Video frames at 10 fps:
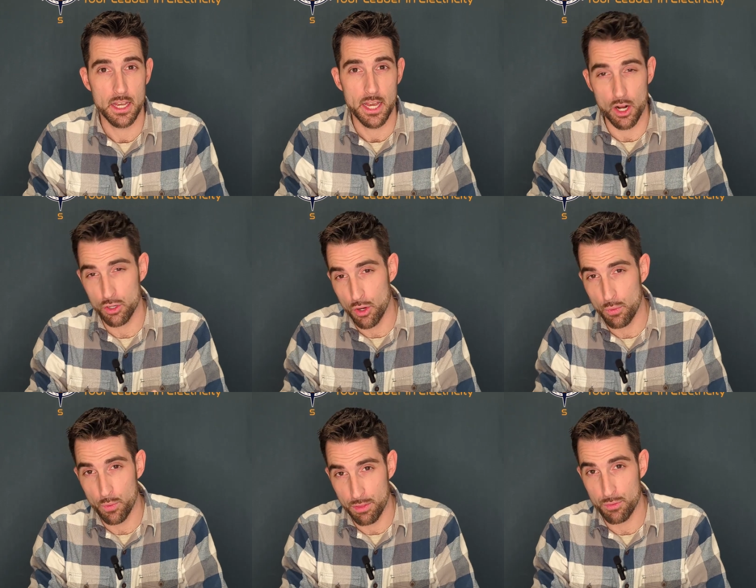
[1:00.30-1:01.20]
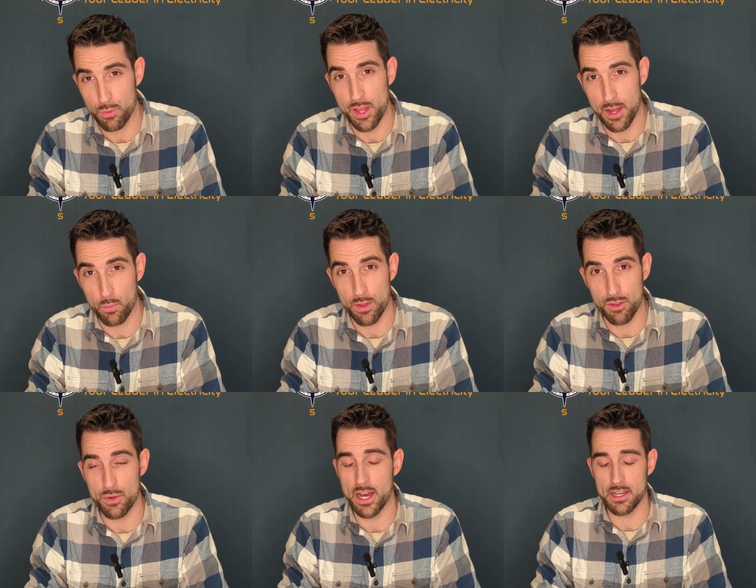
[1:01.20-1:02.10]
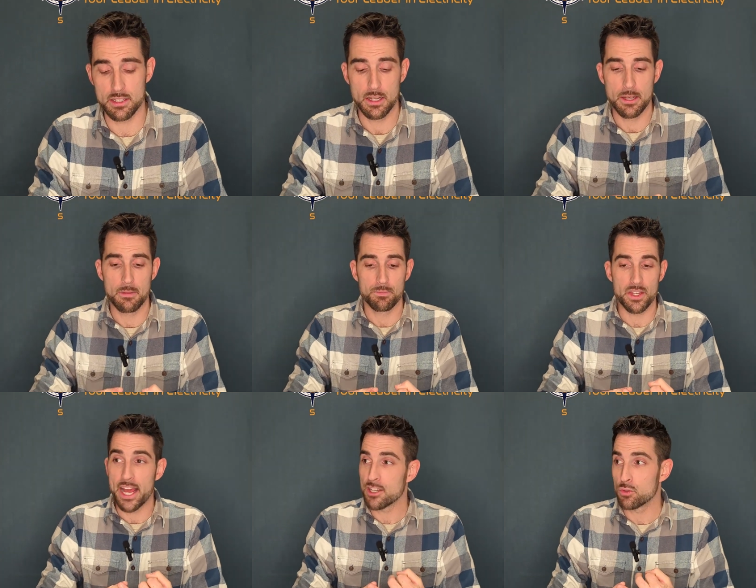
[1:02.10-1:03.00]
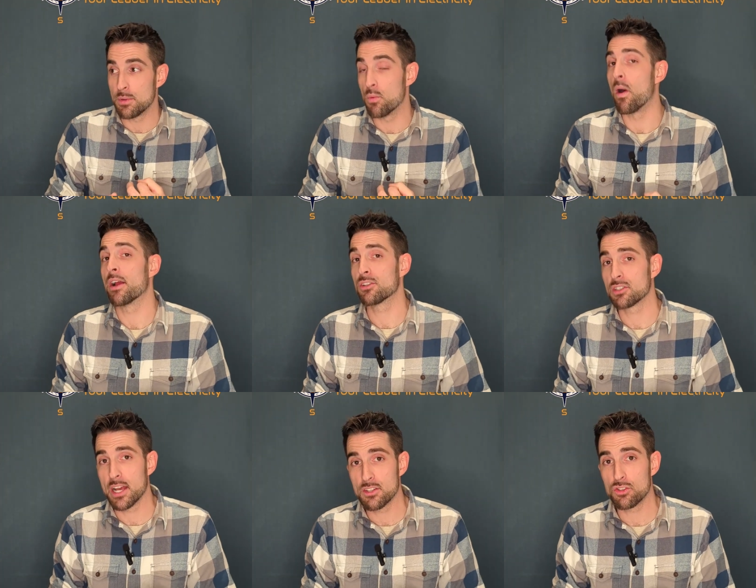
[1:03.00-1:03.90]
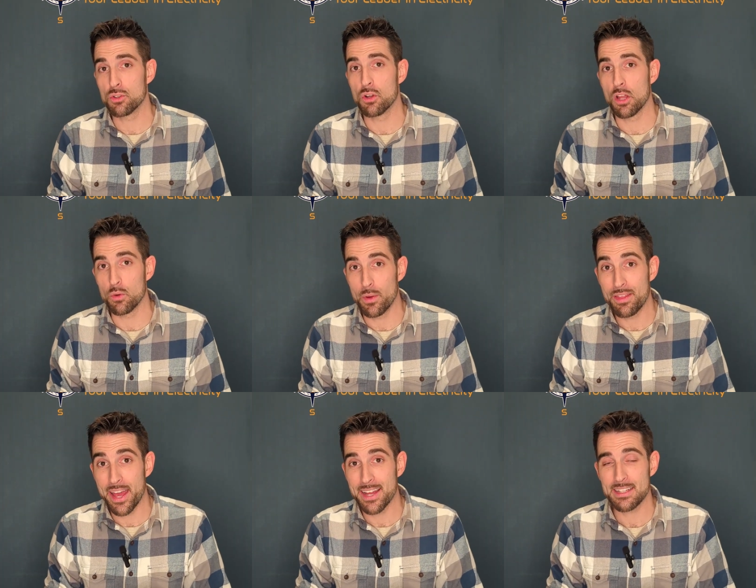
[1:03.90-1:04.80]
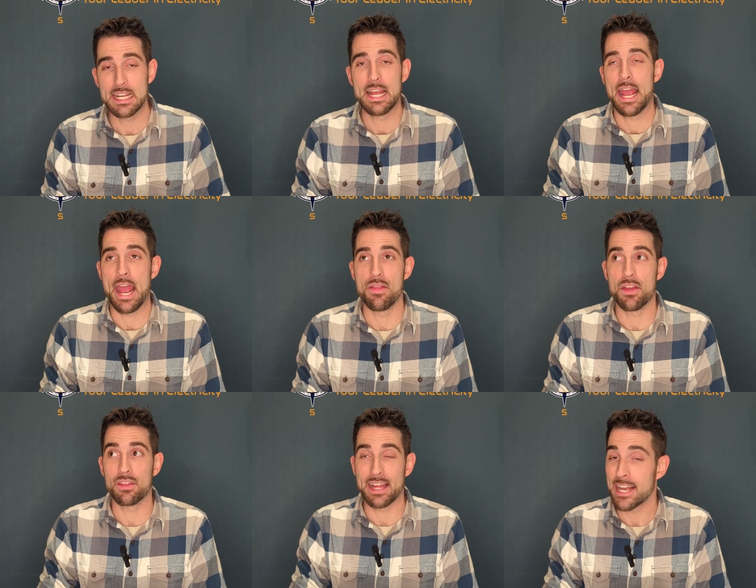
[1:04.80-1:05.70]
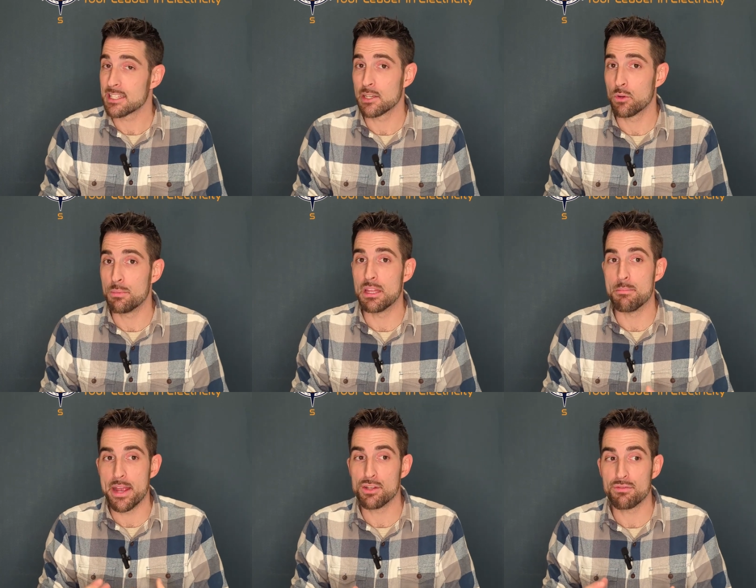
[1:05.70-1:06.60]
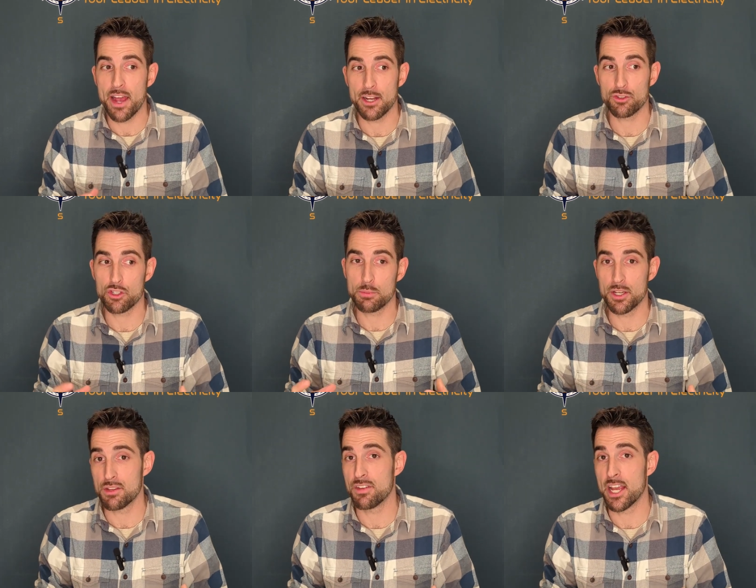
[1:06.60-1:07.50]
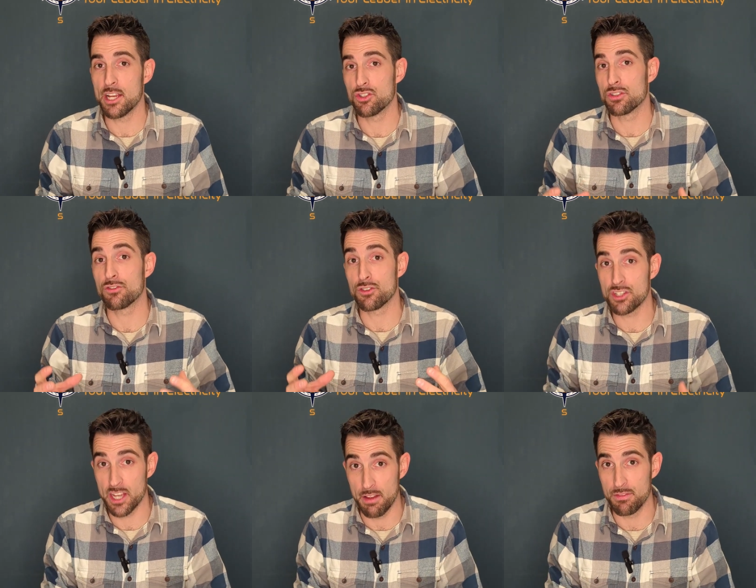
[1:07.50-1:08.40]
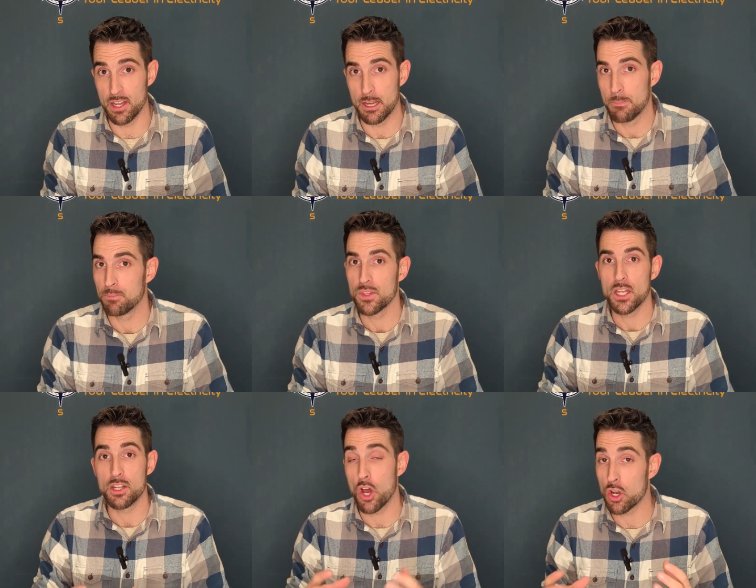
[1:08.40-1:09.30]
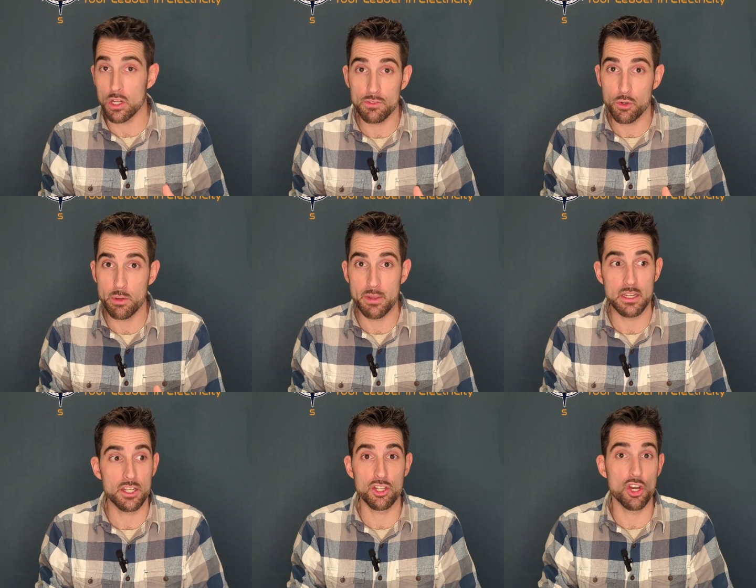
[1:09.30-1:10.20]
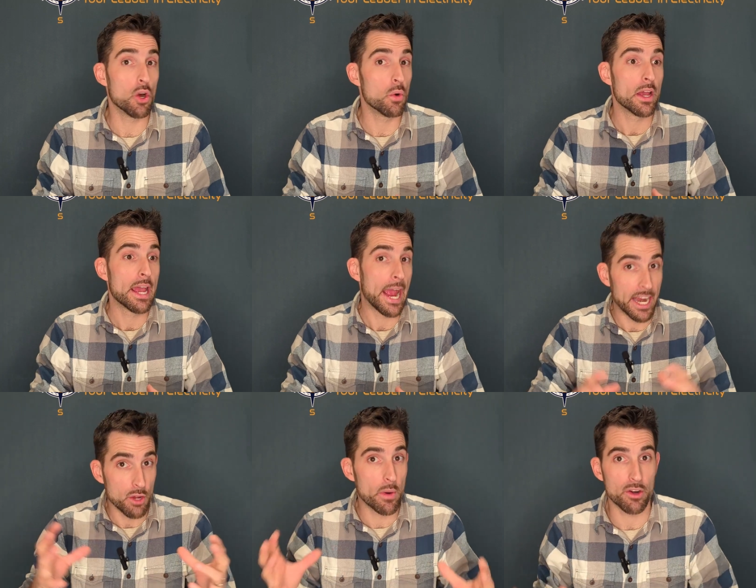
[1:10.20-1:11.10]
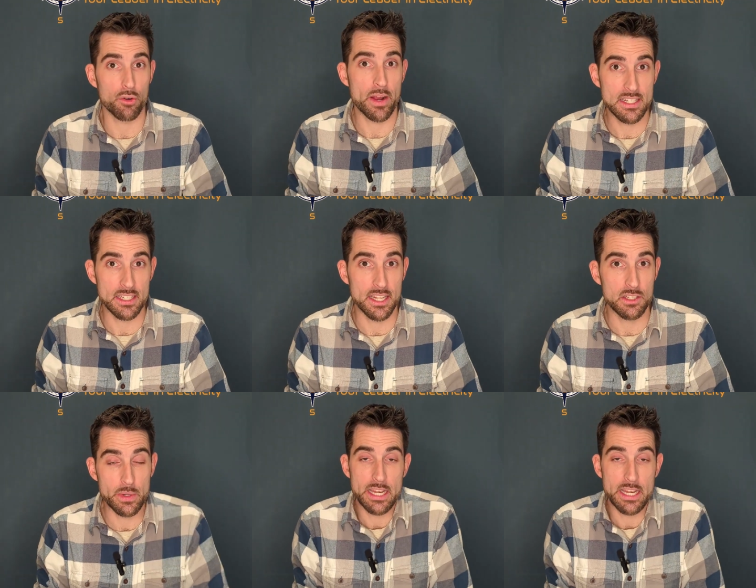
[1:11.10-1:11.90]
And I'll go through that with you guys. The next would be wire size to go along with that. And then the last thing would be the manufacturer's specifications for safety. Not all of equipment can go anywhere in a residence.